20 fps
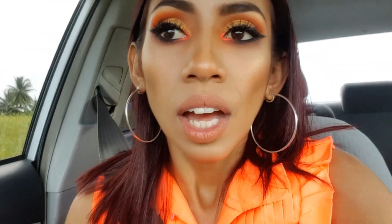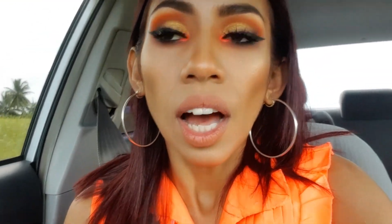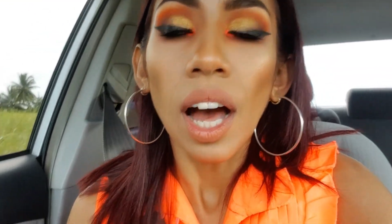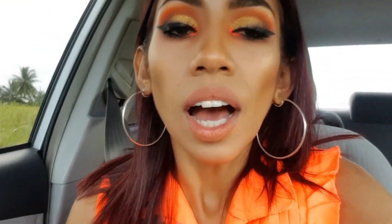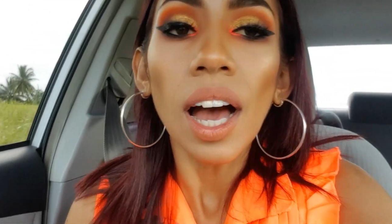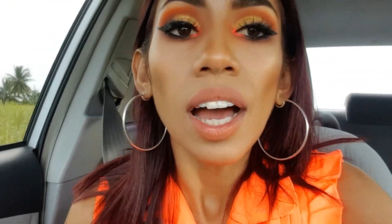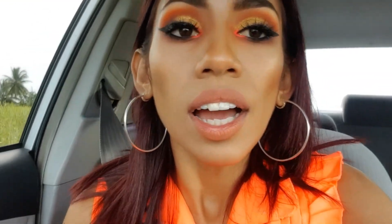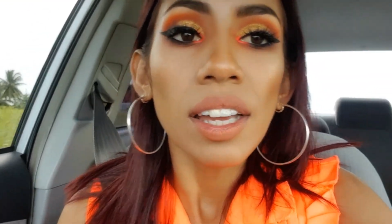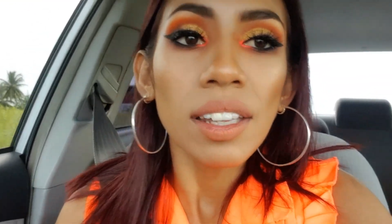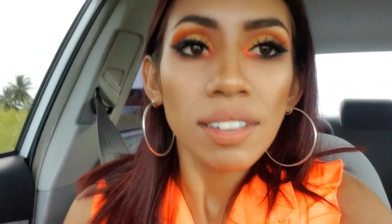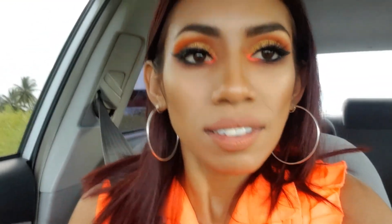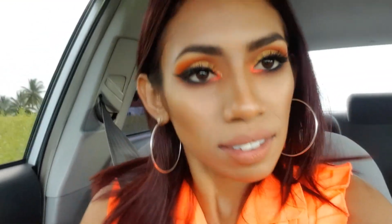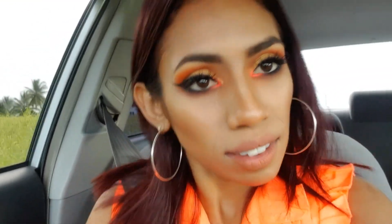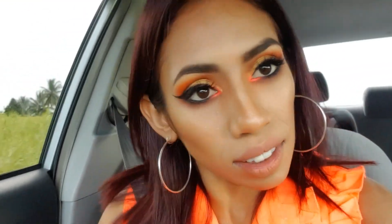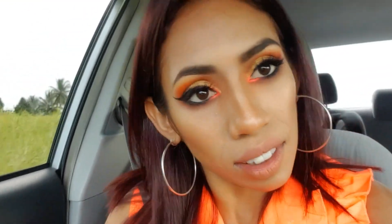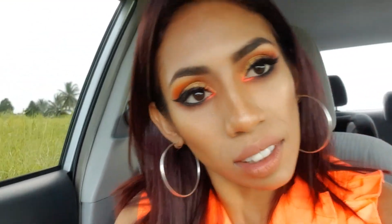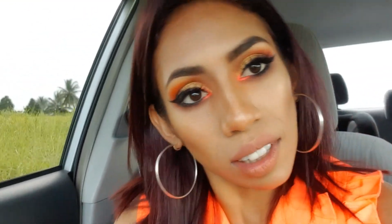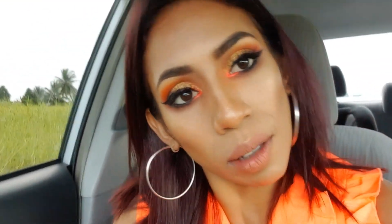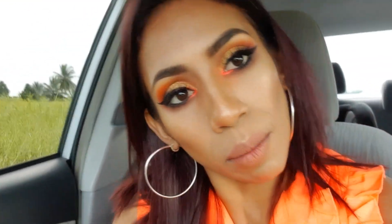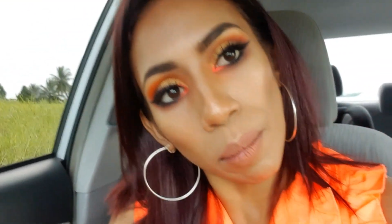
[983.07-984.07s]
I
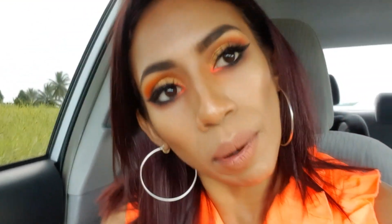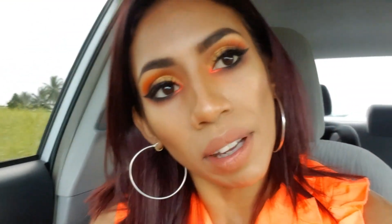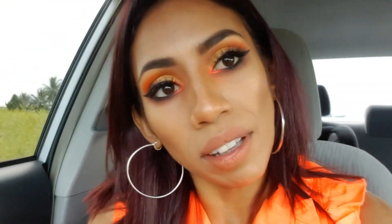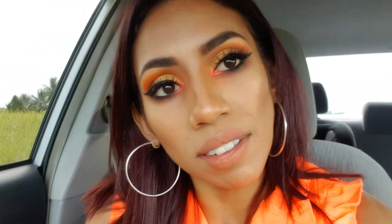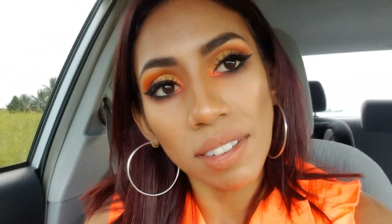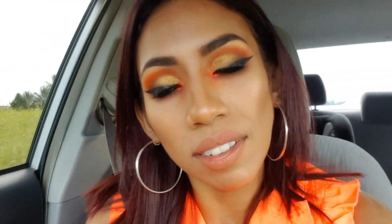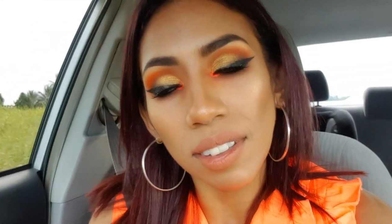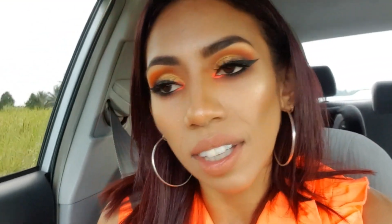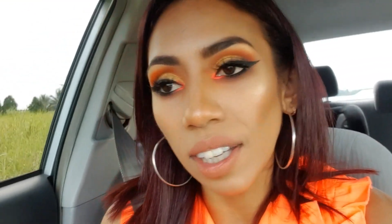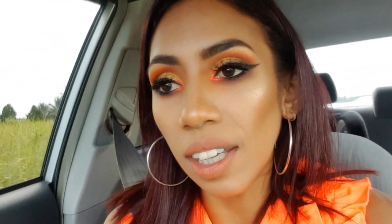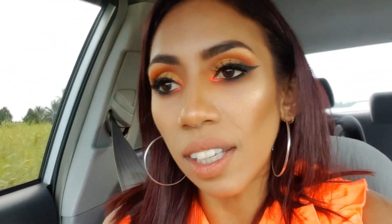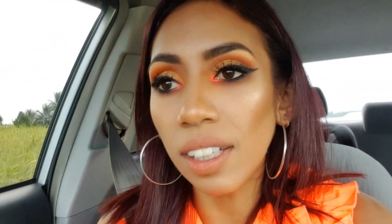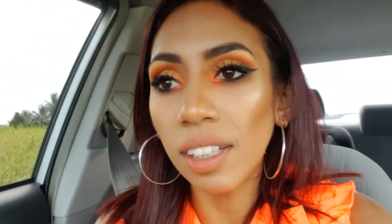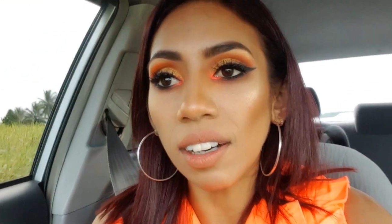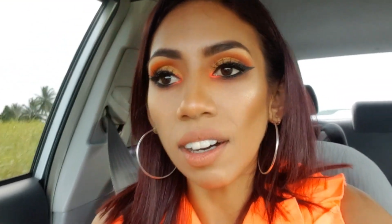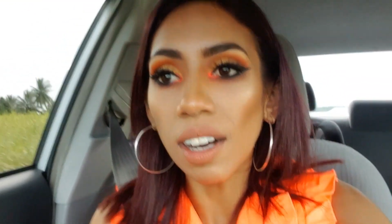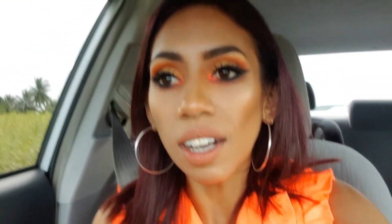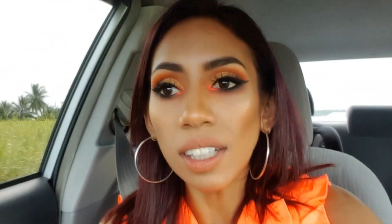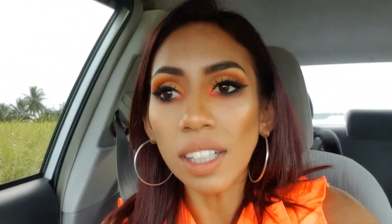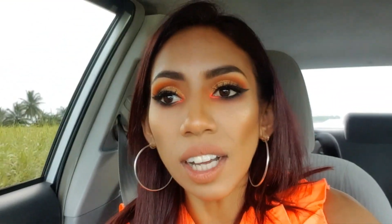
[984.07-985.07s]
still think my skin
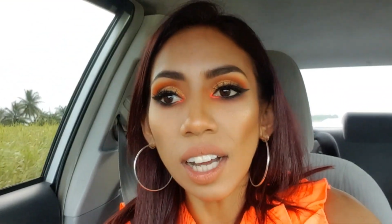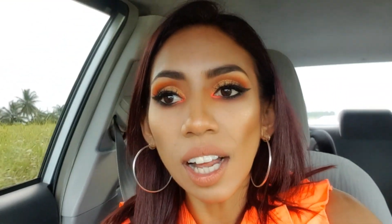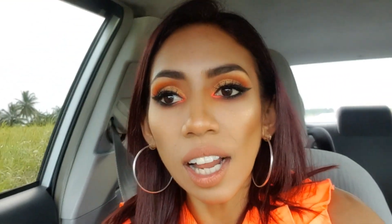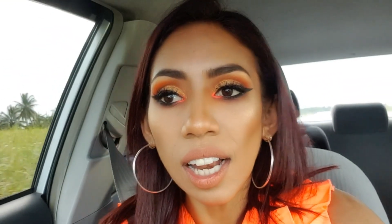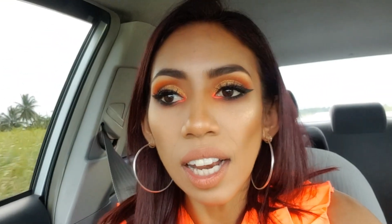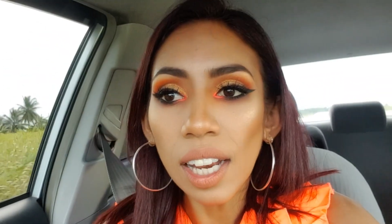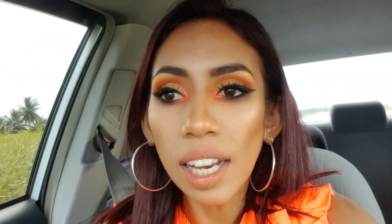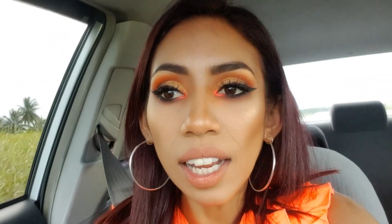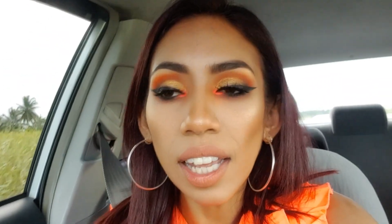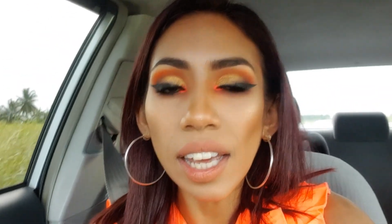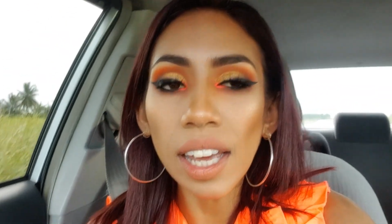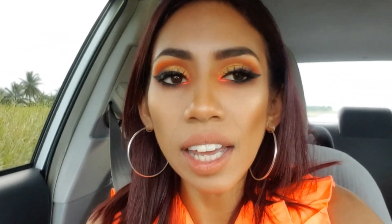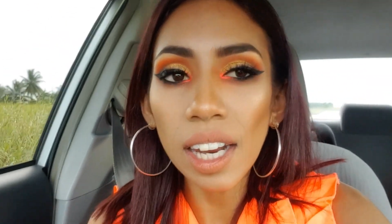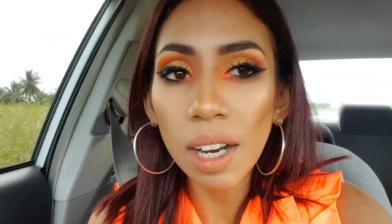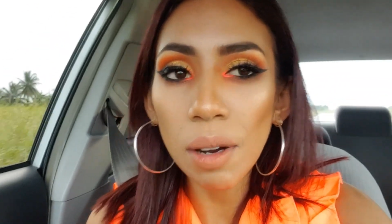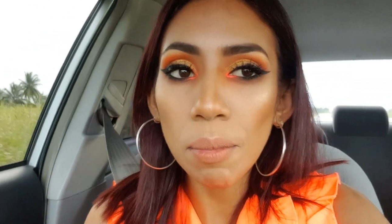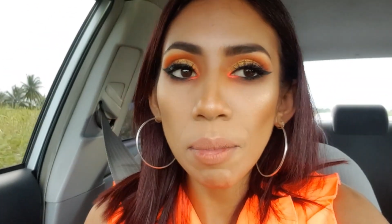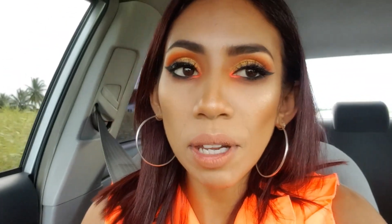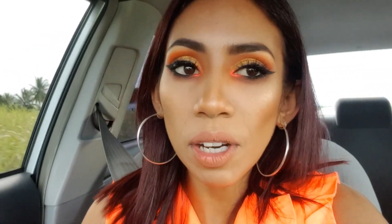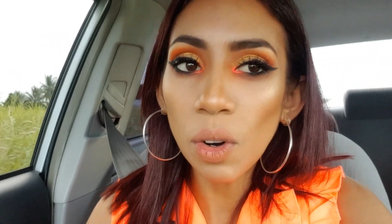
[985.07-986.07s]
got a
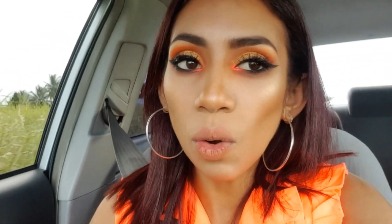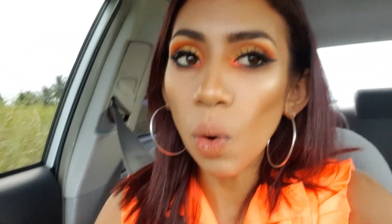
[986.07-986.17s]
little bit